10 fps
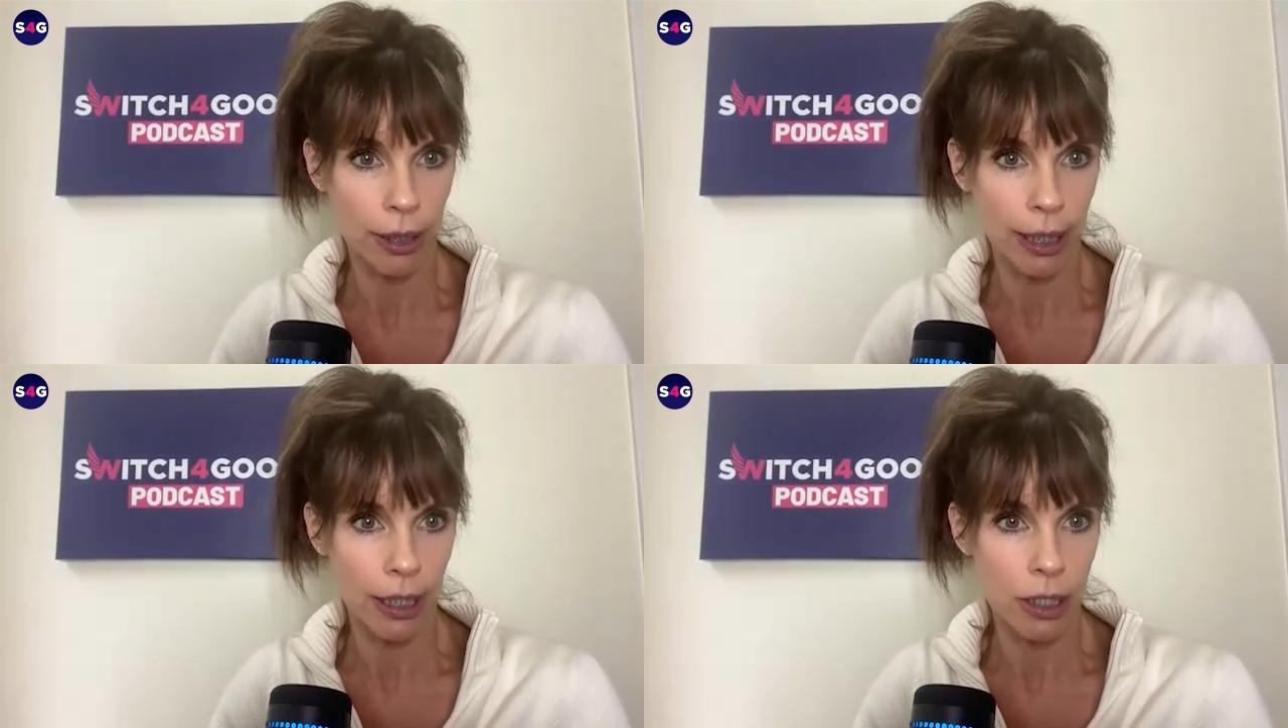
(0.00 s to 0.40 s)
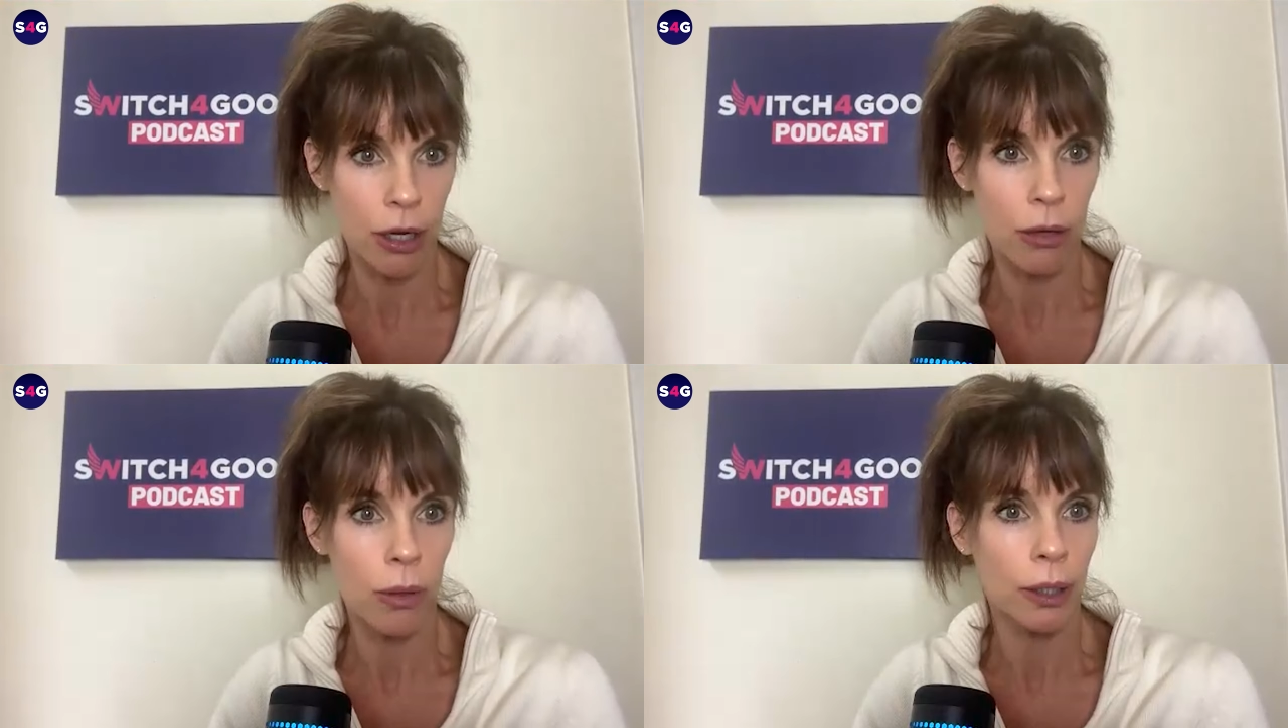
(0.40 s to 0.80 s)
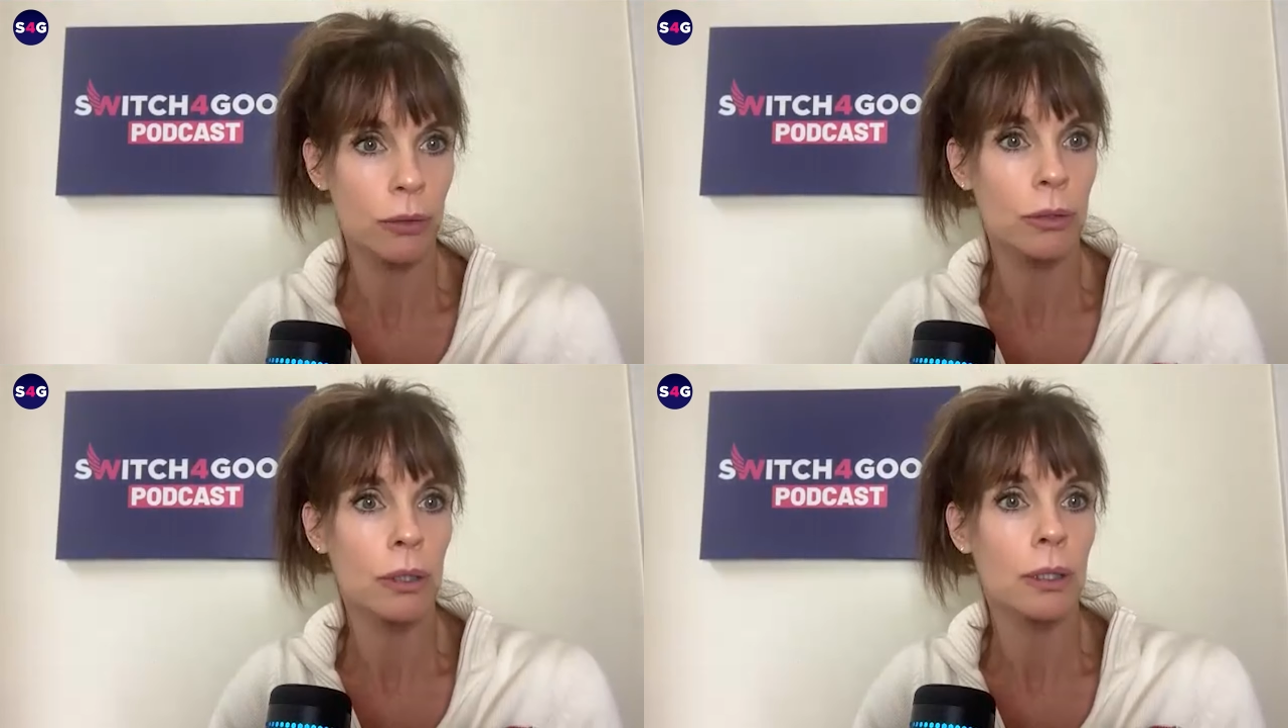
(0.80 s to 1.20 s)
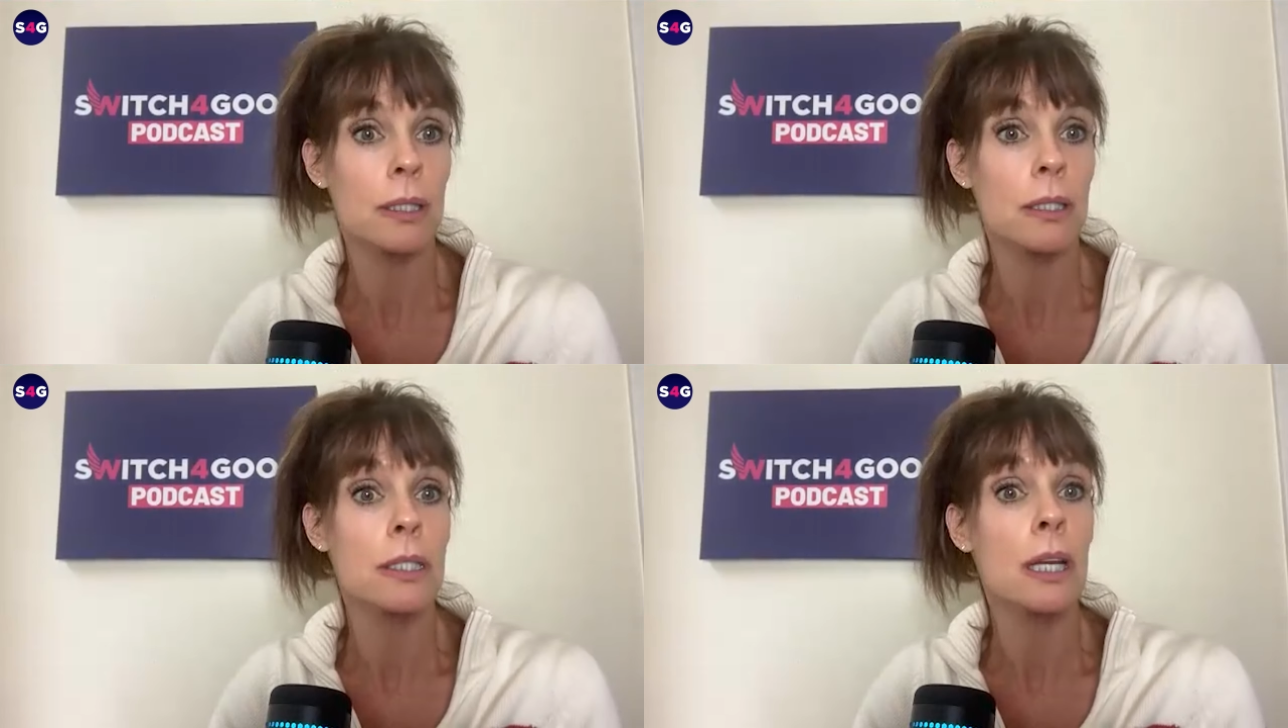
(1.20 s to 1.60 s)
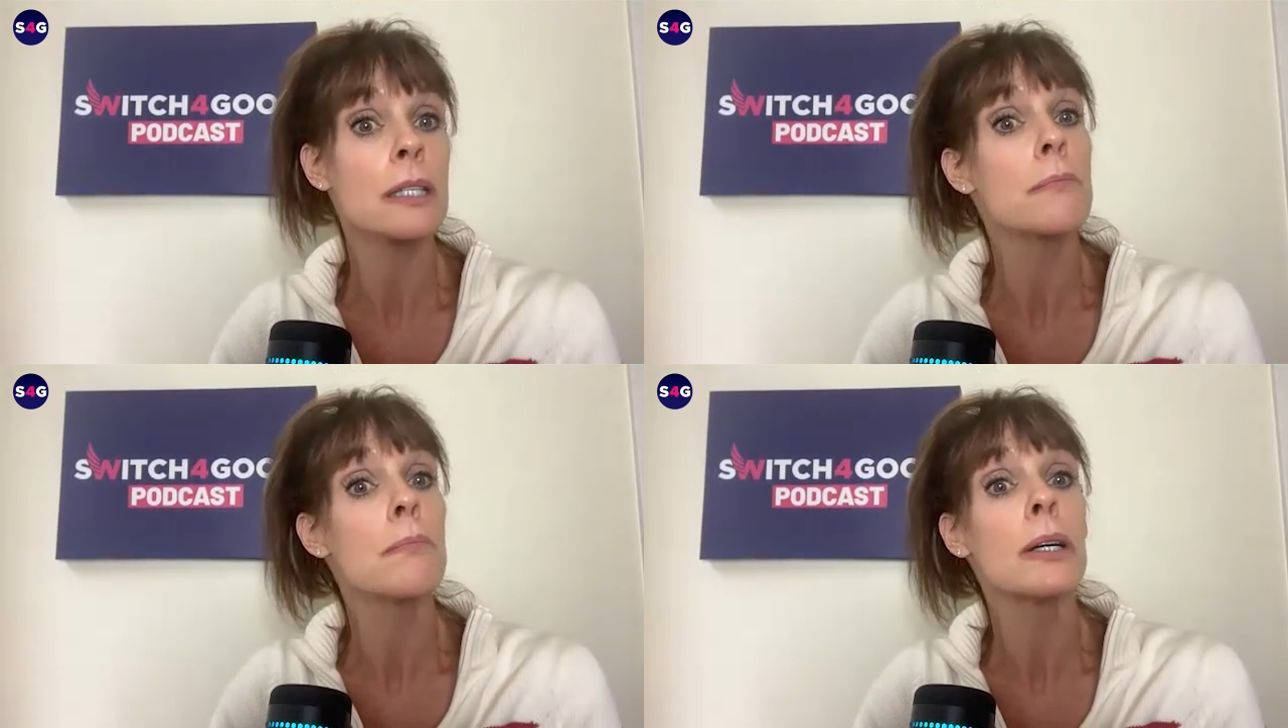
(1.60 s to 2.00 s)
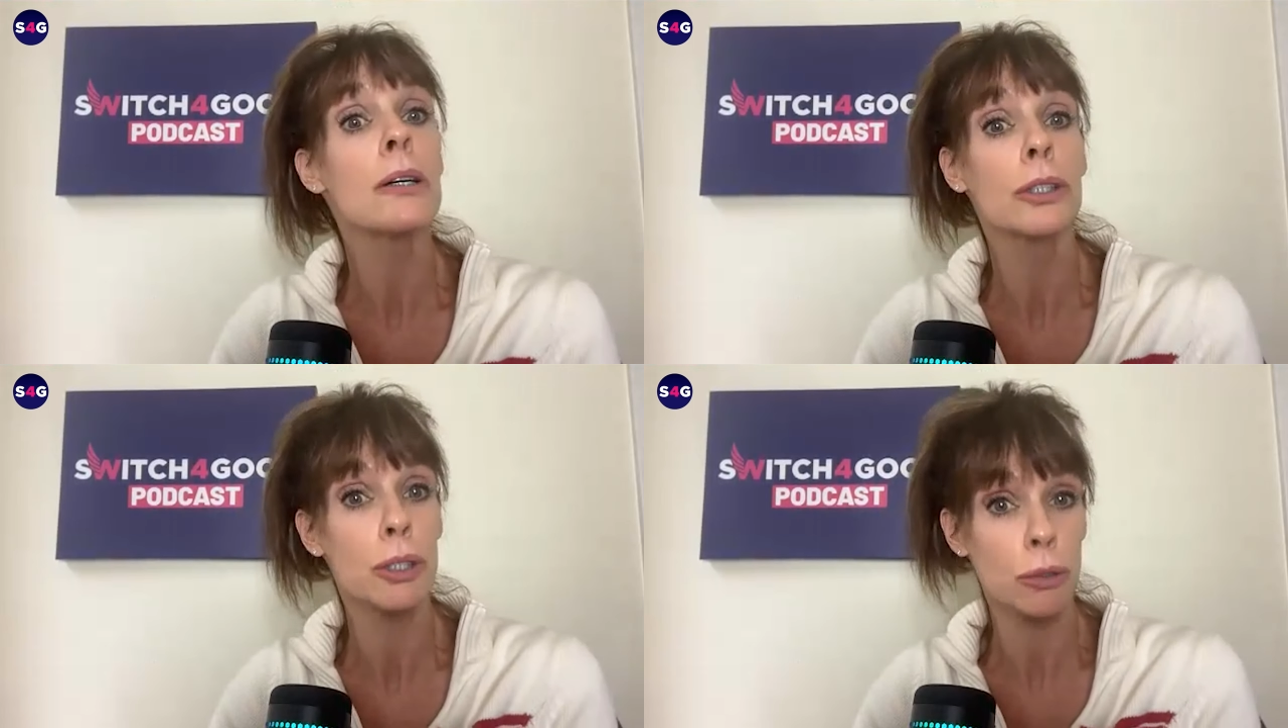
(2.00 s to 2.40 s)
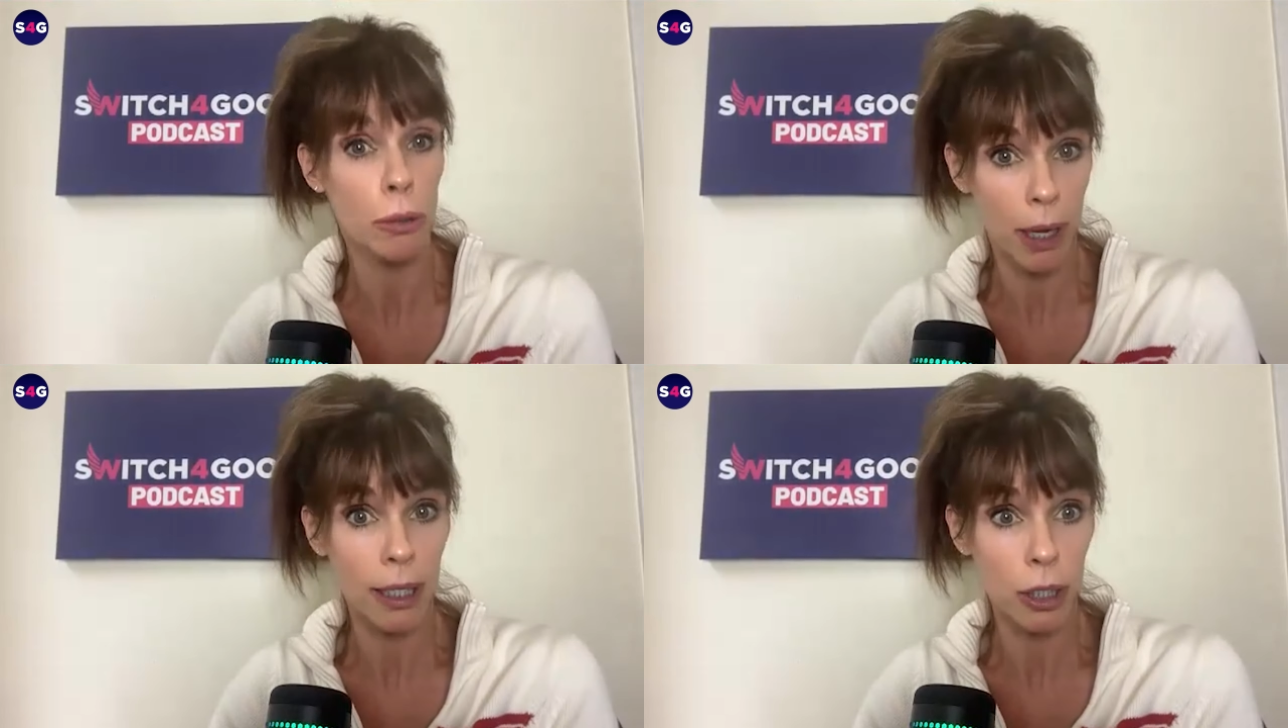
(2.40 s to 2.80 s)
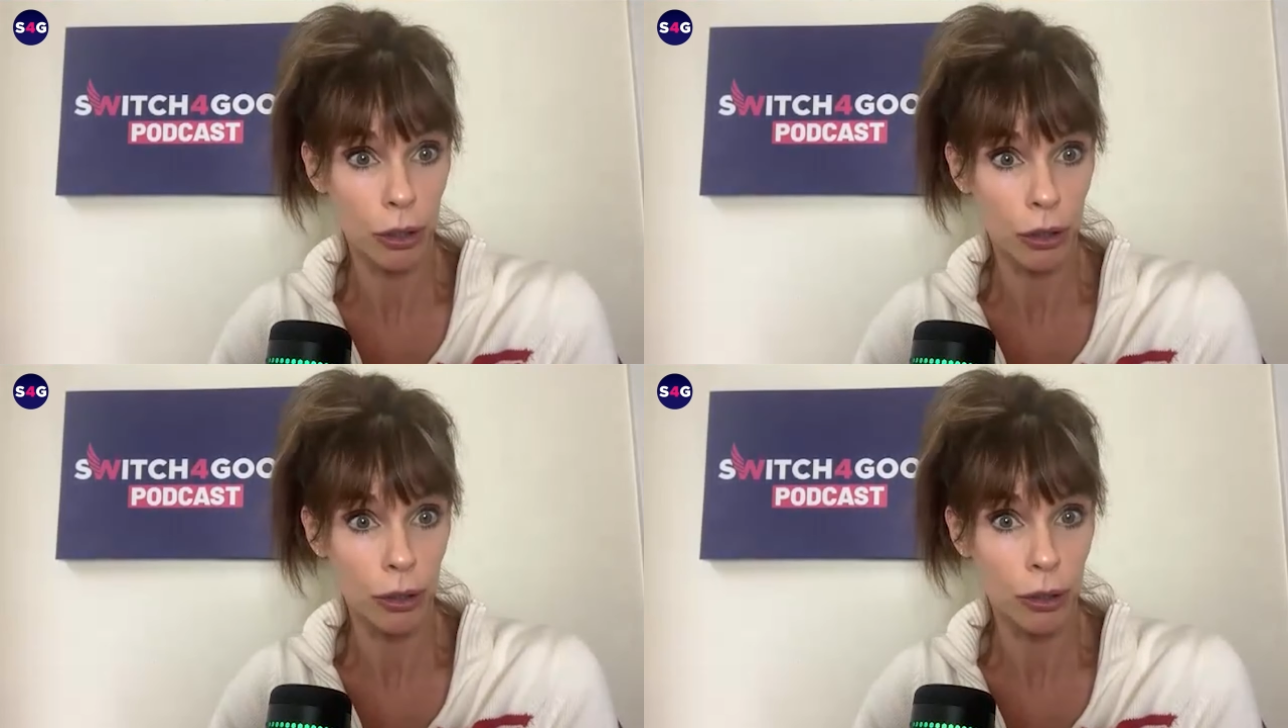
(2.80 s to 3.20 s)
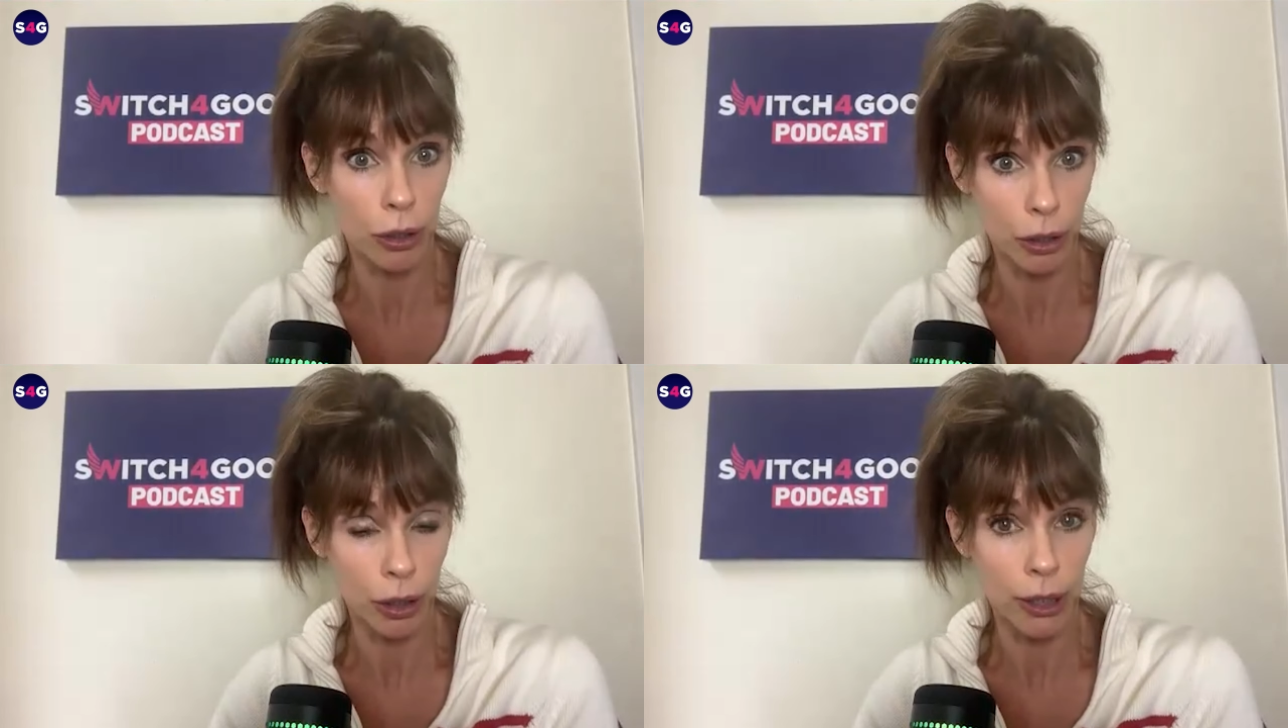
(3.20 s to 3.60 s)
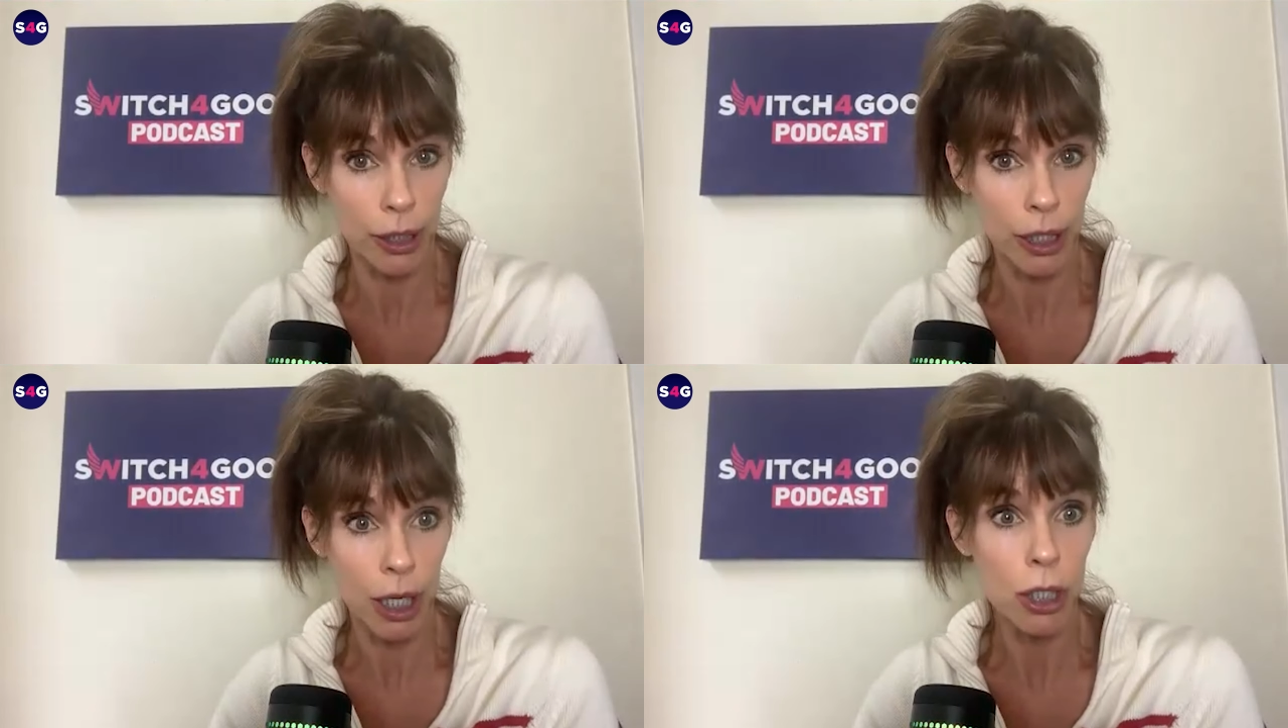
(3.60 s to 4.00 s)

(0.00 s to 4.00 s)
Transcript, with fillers: in case y'all want to Google it, is "Does Milk Do a Body Gro- Good?